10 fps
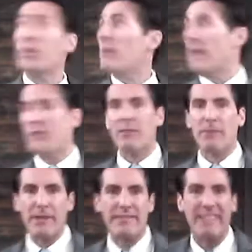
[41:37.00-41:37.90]
We're in an
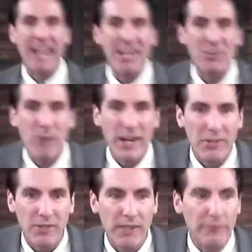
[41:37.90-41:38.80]
amazing place, the Edge
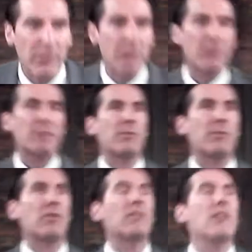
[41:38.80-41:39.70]
Winery in
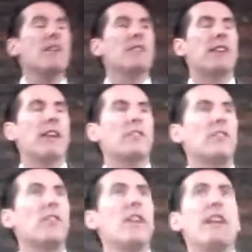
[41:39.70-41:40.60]
Fredericksburg, Texas.